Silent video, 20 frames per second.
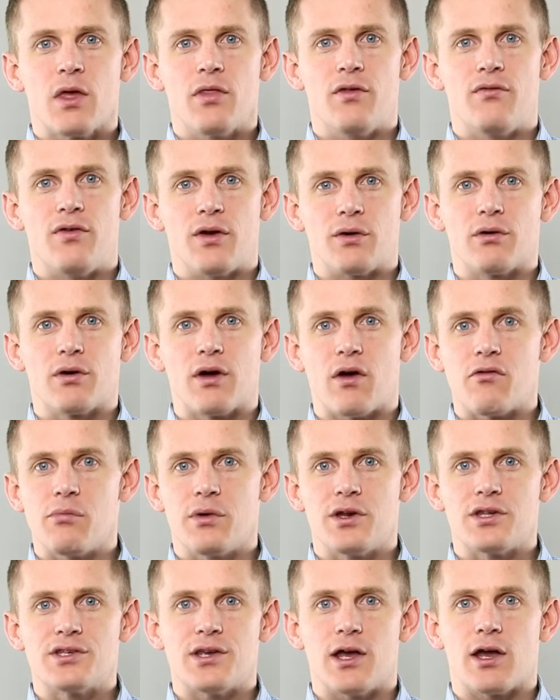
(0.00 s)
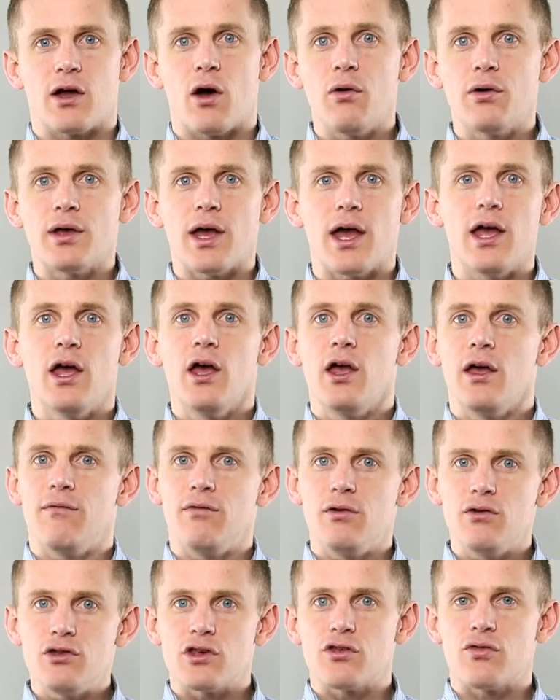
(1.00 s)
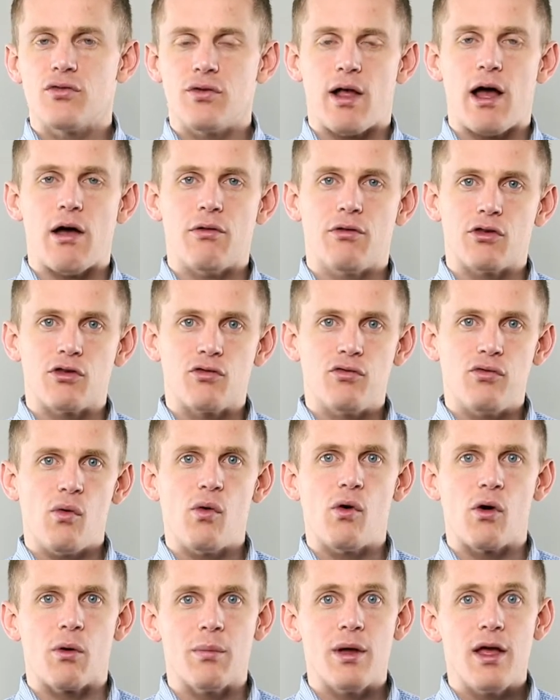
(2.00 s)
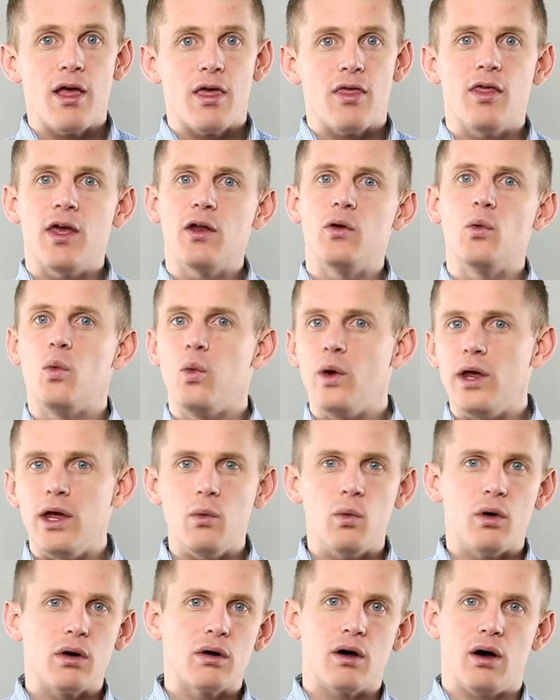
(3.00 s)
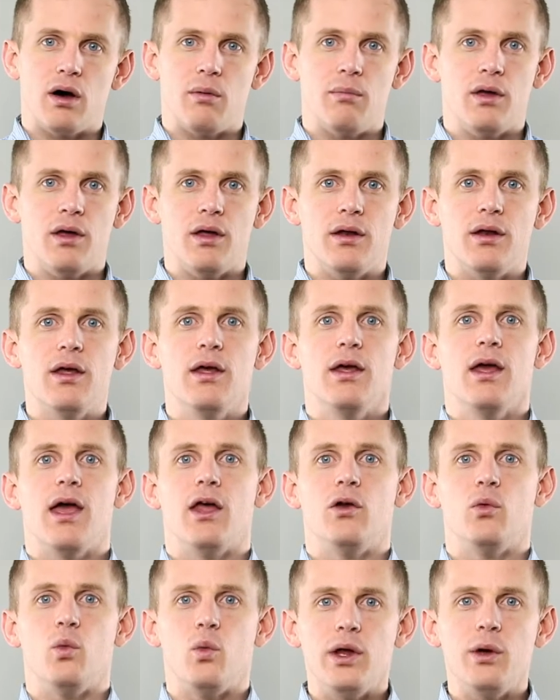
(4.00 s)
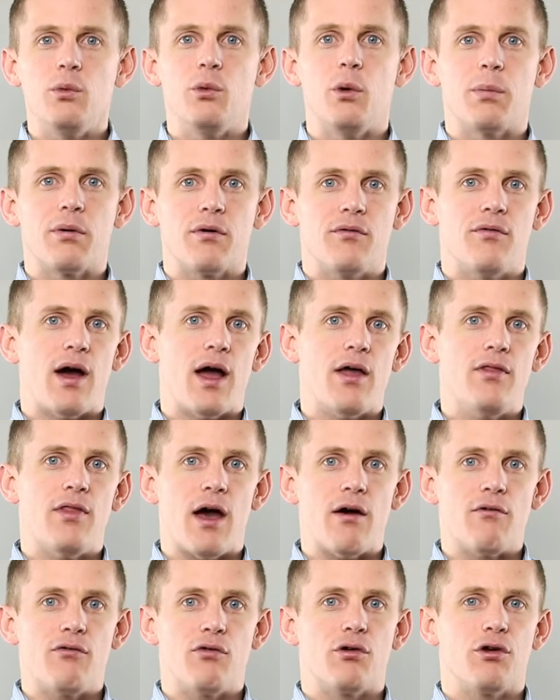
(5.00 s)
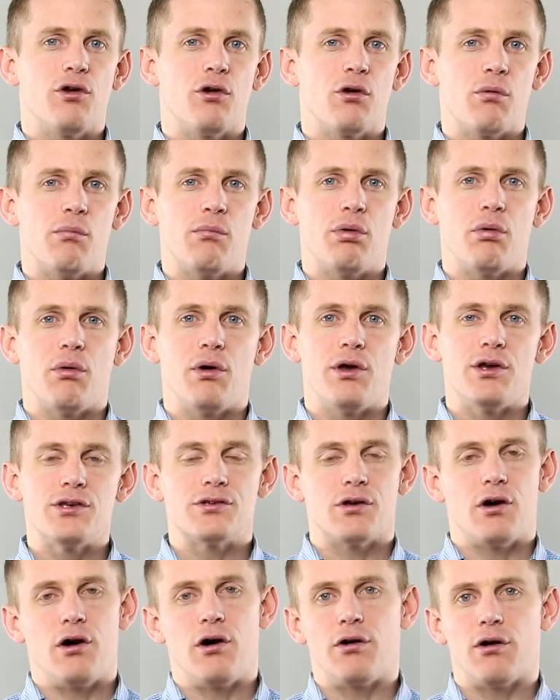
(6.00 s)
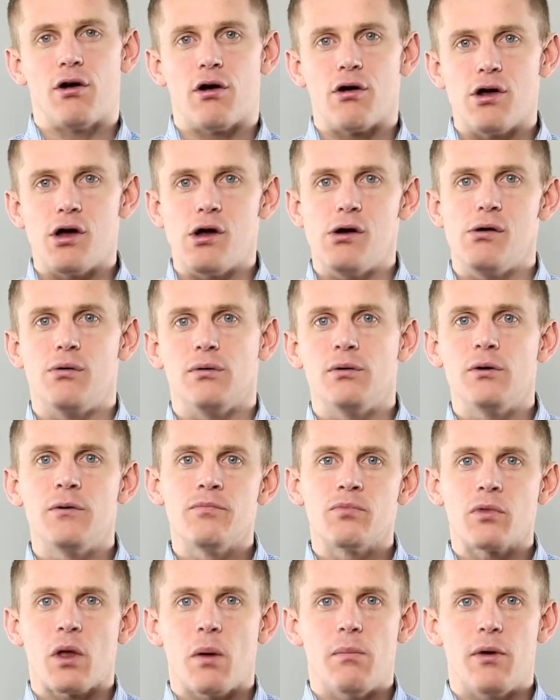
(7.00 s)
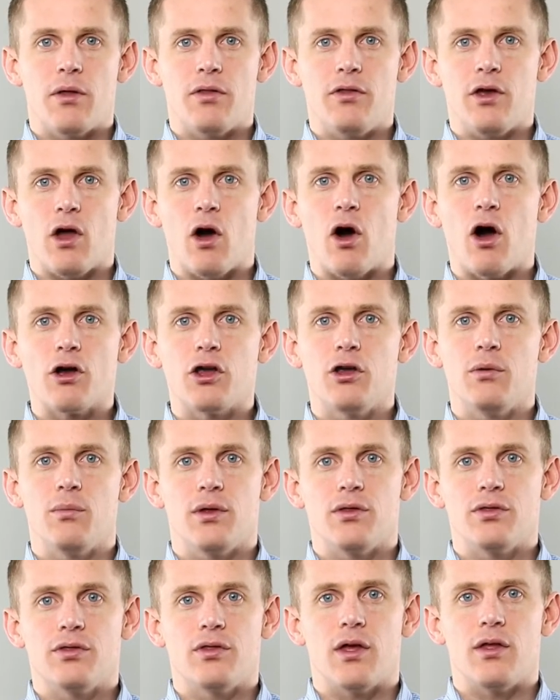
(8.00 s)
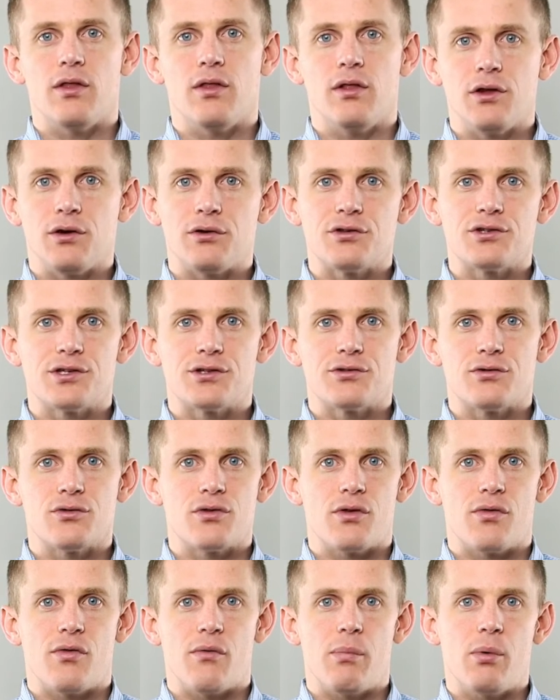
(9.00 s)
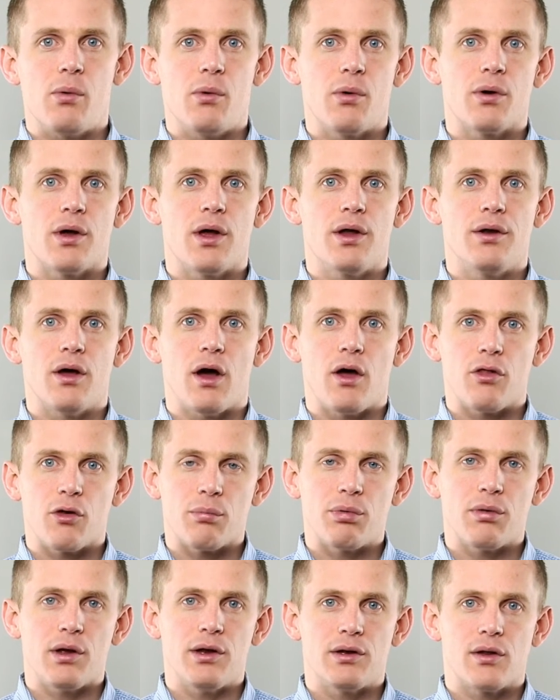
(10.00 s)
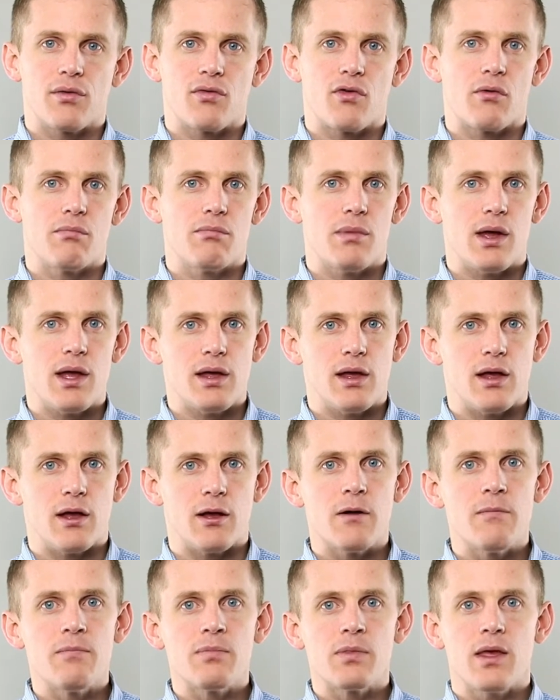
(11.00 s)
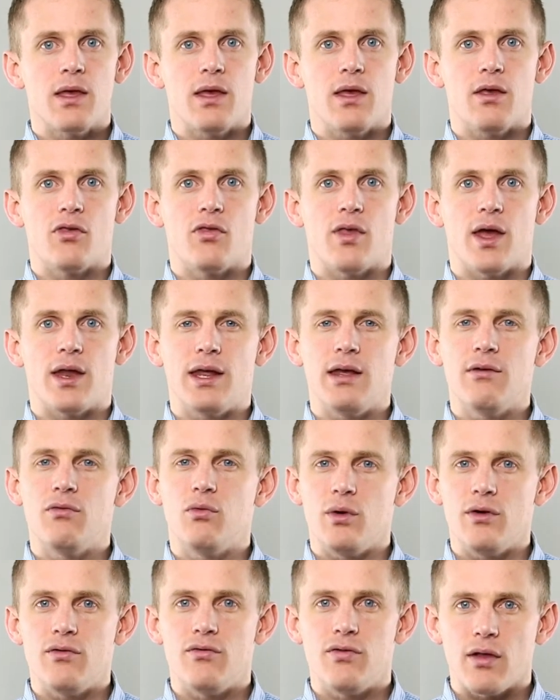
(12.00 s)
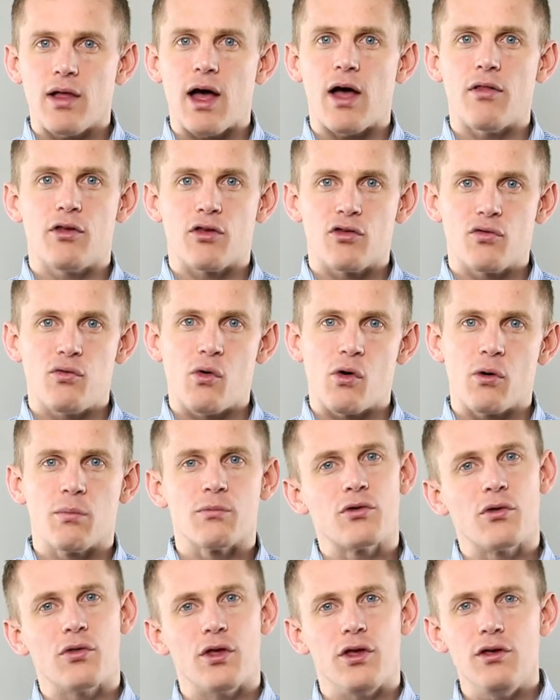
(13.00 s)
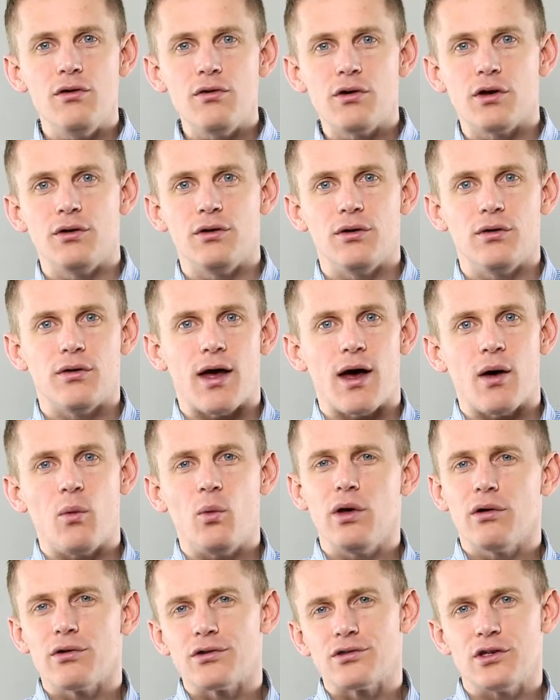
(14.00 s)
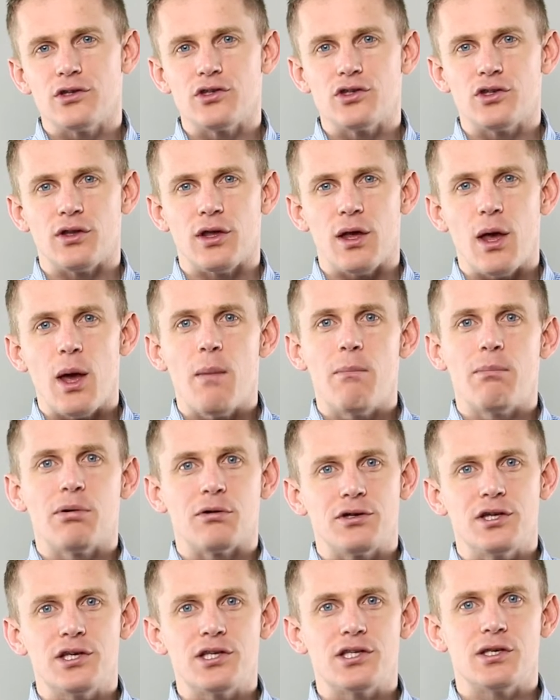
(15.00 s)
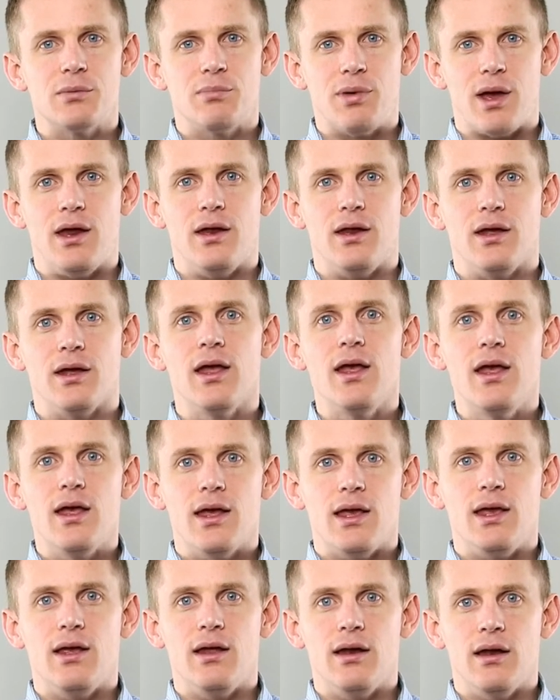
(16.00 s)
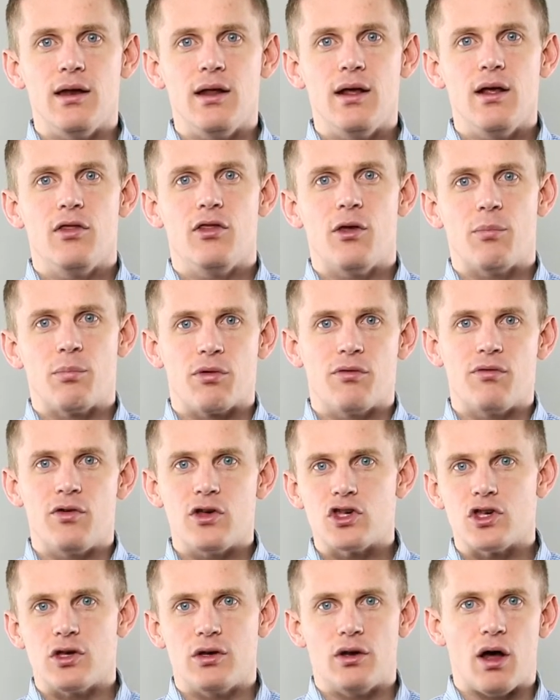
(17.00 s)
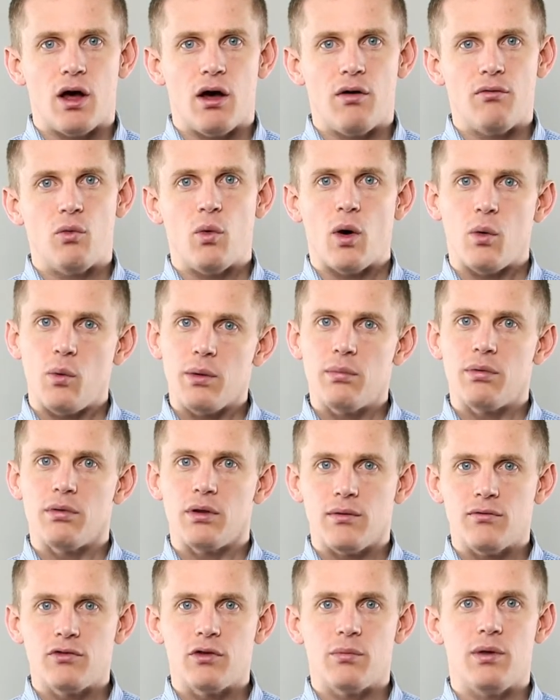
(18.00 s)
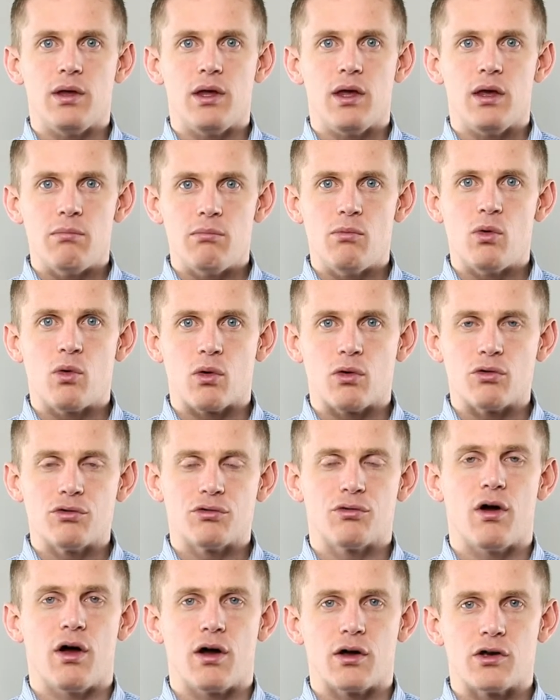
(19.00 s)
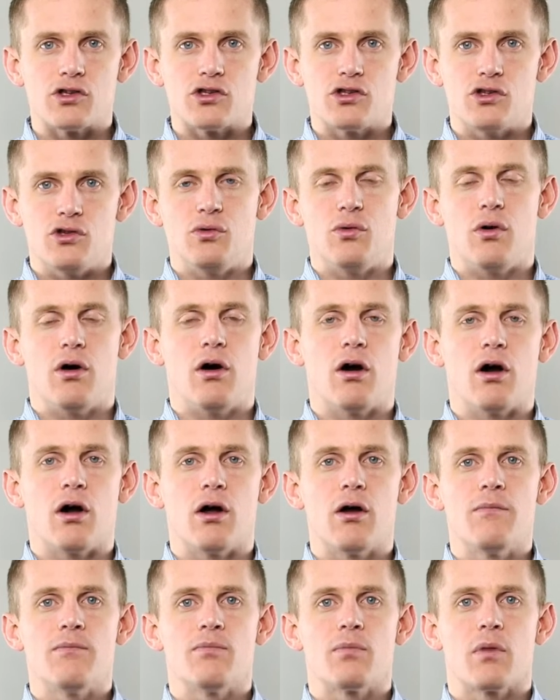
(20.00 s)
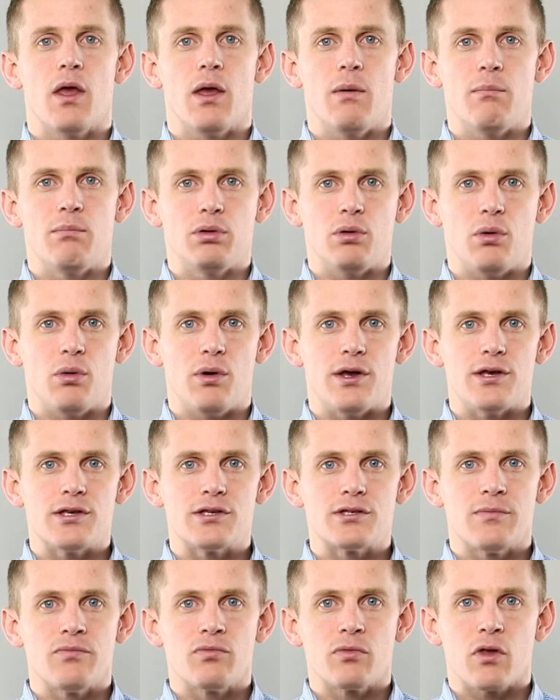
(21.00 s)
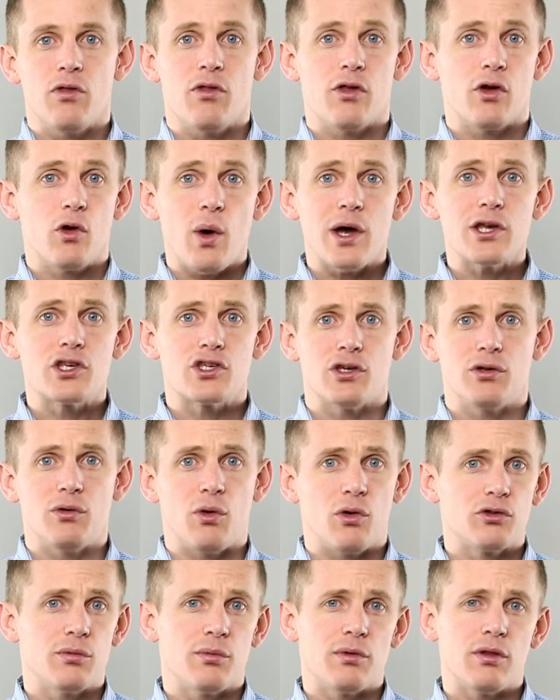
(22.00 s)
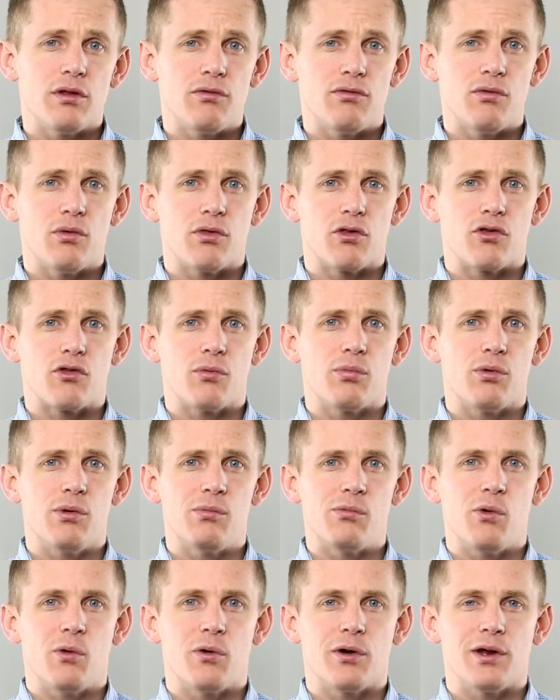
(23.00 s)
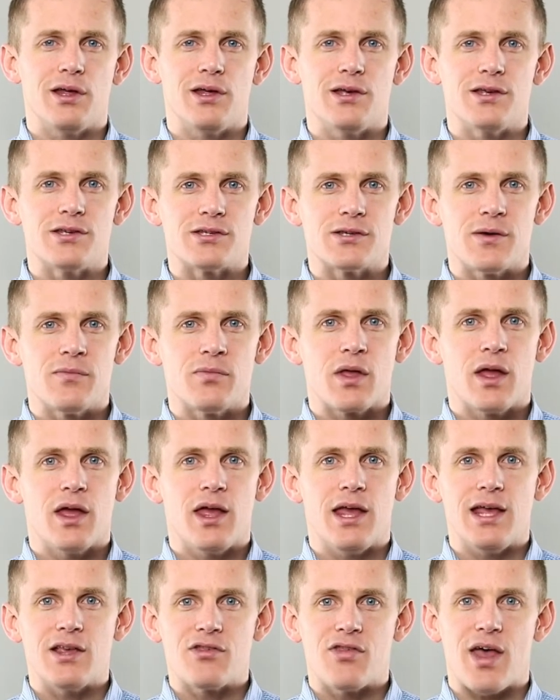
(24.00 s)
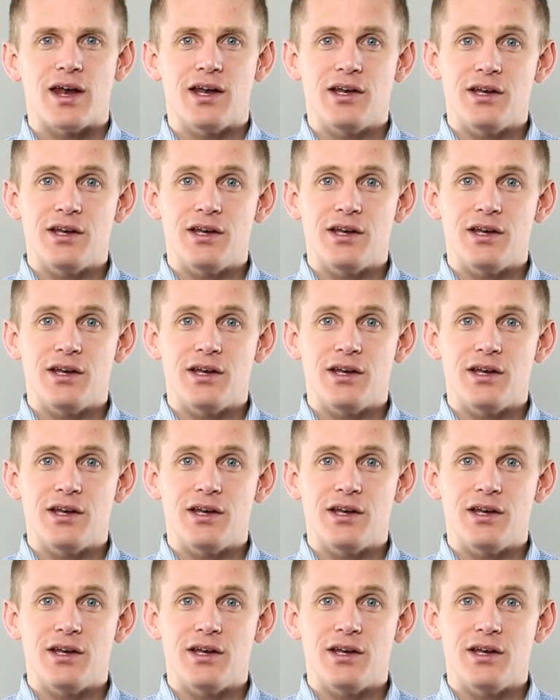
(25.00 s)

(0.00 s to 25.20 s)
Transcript: The federal government is saying, okay, if you just fill out this form, then we will come in and we will provide that for your employees on our own. But the argument that Little Sisters of the Poor and other plaintiffs are making is that if we fill out this form so that you can do that, we are essentially participating in the provision of what we believe to be immoral drugs to our employees. And the question ultimately for the Supreme Court is that a